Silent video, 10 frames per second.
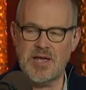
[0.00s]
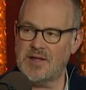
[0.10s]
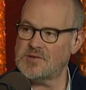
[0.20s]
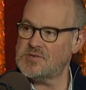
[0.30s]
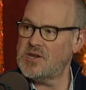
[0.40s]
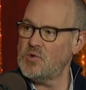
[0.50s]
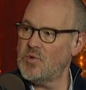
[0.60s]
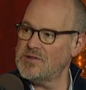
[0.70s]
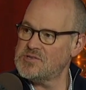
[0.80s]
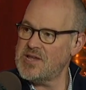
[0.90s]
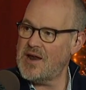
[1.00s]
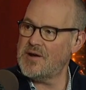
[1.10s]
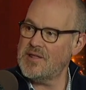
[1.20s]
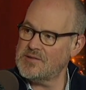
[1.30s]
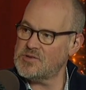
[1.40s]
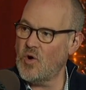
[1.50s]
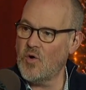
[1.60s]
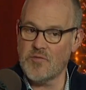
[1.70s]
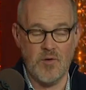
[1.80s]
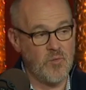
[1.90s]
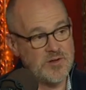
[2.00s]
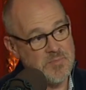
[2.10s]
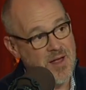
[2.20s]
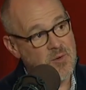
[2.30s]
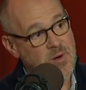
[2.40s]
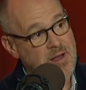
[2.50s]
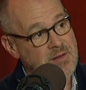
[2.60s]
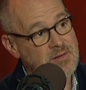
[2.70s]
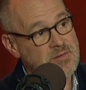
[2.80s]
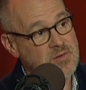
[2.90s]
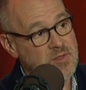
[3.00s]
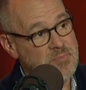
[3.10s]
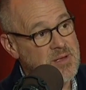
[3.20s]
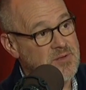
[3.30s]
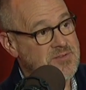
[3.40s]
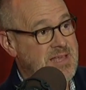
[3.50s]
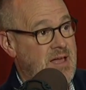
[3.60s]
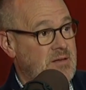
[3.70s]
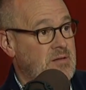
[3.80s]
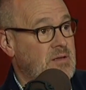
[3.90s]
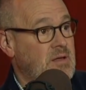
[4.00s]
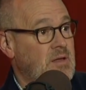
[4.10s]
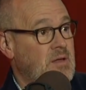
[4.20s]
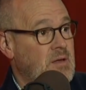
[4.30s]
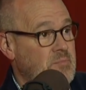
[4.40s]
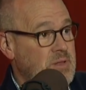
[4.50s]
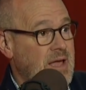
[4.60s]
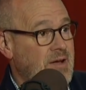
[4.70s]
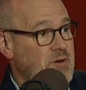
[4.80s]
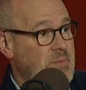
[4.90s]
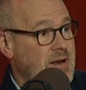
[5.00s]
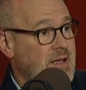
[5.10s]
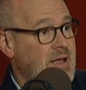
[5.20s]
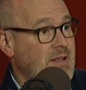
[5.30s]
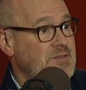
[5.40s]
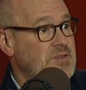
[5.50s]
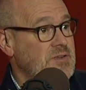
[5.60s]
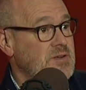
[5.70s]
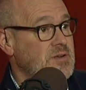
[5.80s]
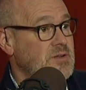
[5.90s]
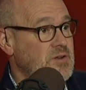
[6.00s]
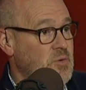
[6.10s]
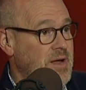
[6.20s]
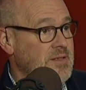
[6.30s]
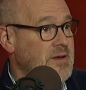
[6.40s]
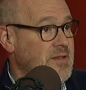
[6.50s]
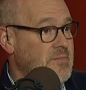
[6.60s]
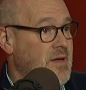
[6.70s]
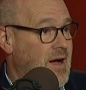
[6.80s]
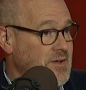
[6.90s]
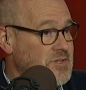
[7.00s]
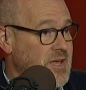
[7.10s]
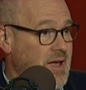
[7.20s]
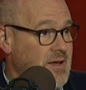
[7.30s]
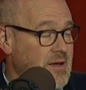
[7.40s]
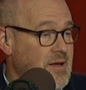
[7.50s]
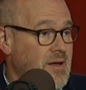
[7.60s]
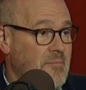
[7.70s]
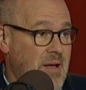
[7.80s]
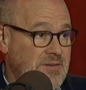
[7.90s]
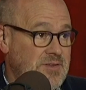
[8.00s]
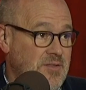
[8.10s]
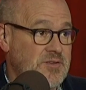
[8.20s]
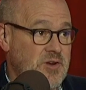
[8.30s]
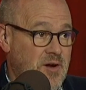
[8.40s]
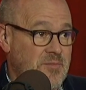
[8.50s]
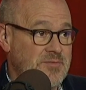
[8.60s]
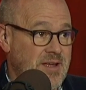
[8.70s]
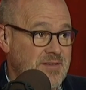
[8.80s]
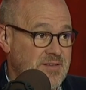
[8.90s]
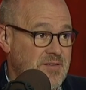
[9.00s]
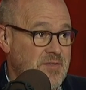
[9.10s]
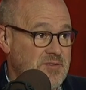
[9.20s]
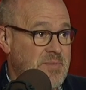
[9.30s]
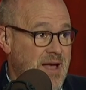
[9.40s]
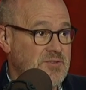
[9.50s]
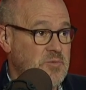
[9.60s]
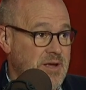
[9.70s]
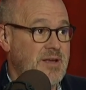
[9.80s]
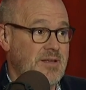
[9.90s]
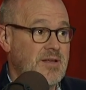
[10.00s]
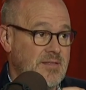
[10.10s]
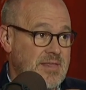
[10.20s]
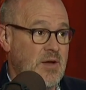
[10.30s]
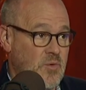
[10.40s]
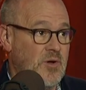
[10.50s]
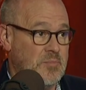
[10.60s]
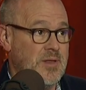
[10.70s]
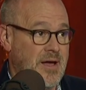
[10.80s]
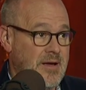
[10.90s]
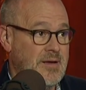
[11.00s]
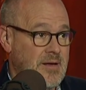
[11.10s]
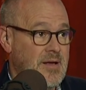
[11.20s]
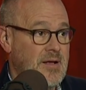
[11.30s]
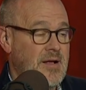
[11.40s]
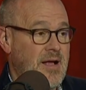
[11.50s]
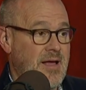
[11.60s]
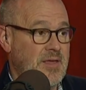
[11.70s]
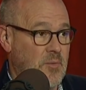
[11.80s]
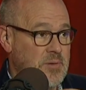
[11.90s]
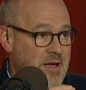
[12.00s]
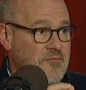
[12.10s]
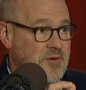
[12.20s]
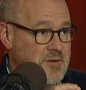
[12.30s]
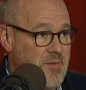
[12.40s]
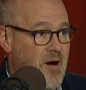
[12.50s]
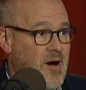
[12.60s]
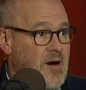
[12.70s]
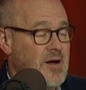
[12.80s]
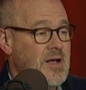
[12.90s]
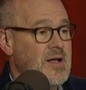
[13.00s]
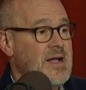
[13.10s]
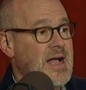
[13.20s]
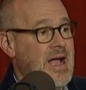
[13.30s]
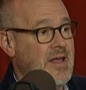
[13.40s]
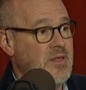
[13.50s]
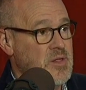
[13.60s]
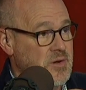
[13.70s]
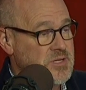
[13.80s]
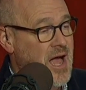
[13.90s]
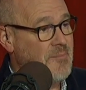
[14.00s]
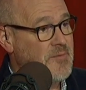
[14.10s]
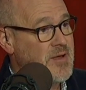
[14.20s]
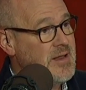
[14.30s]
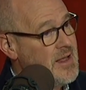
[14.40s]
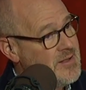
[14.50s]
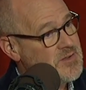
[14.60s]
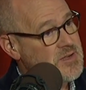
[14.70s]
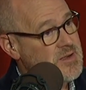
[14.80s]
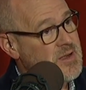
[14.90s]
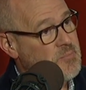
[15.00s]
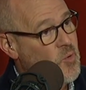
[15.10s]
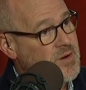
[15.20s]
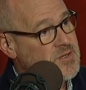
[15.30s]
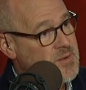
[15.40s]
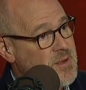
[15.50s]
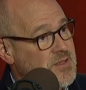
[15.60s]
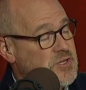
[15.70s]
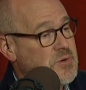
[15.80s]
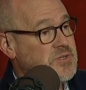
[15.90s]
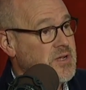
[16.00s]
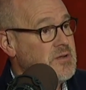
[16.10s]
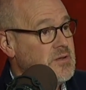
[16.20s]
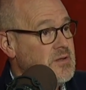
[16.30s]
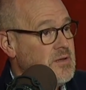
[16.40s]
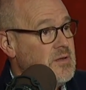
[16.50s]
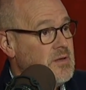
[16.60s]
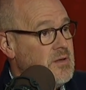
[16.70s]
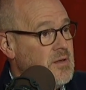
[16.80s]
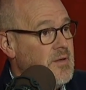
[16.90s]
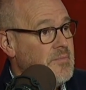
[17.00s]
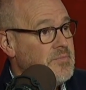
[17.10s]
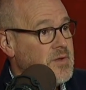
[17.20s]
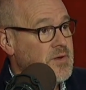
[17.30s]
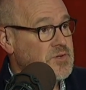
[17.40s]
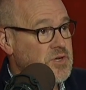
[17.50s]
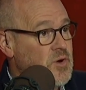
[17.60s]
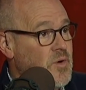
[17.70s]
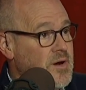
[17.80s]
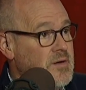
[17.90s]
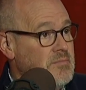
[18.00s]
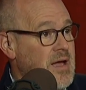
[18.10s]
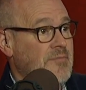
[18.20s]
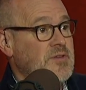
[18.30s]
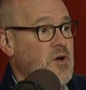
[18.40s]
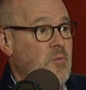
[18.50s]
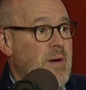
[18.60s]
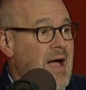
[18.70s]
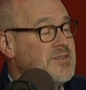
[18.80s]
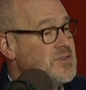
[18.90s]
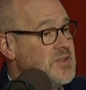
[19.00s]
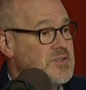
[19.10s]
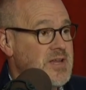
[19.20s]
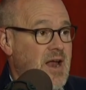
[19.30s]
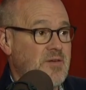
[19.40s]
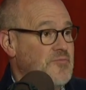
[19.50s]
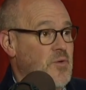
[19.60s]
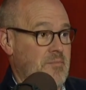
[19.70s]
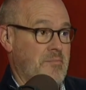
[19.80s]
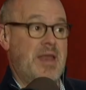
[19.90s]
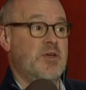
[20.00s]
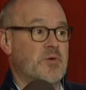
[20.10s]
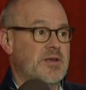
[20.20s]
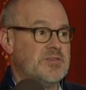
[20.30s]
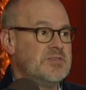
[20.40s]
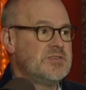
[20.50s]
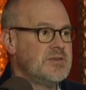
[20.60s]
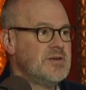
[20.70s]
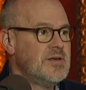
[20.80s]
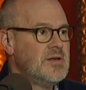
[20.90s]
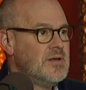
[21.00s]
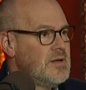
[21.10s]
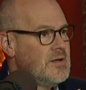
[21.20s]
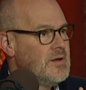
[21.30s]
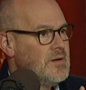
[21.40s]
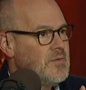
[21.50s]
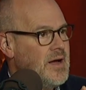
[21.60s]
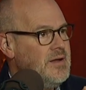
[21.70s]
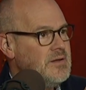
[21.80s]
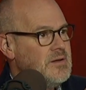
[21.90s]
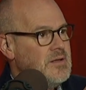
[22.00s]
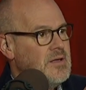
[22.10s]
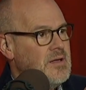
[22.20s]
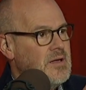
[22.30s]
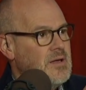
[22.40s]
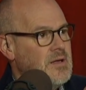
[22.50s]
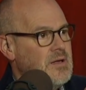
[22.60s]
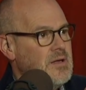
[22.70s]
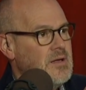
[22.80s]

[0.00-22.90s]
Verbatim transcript: Kansas City wins Saturday, it's over, which, by the way, do the Bills then play everybody against New England? And I say, based on the circumstances of this past week, they will play. Yeah, I think so. And they'll play for Damar. And on, on top of it, it is important to be the two seed. Yeah. Because you don't want to have to go back to Cincinnati for many reasons. True that. Right? Yeah.